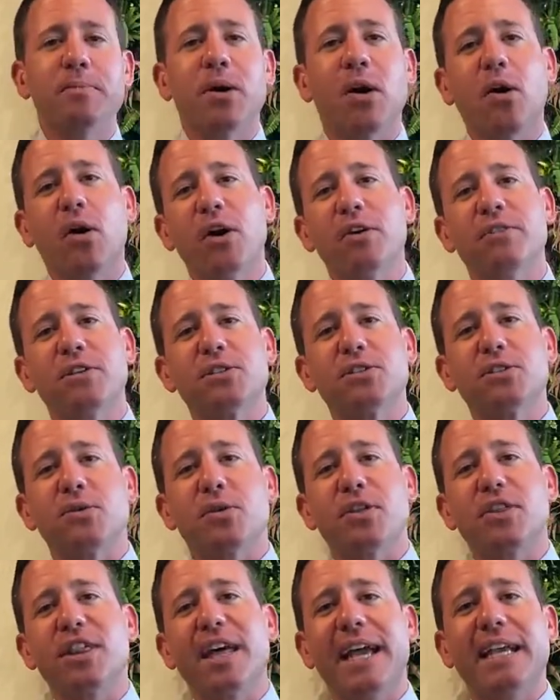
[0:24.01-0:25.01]
harvest, or
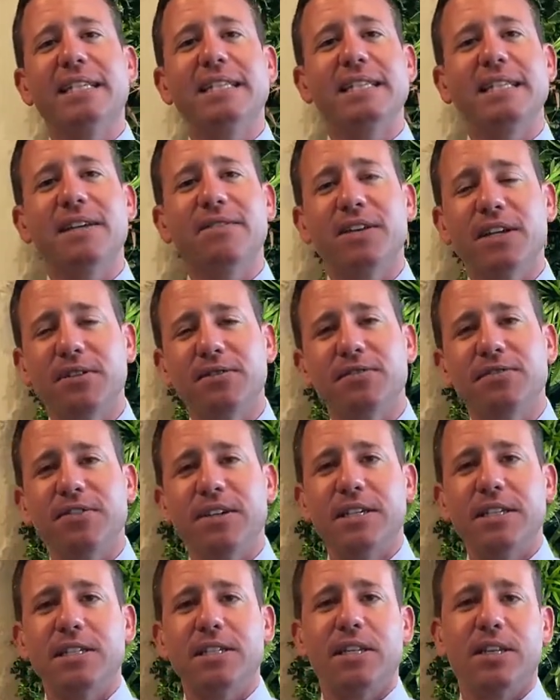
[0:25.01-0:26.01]
Thanksgiving
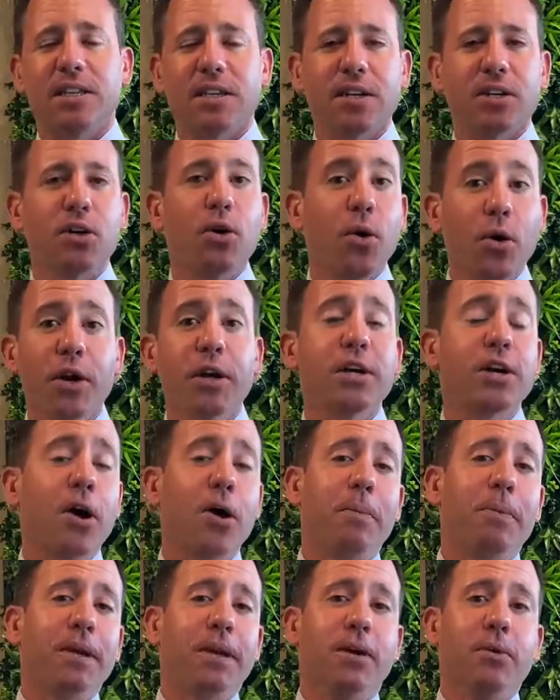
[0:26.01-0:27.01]
feast, the cornucopia,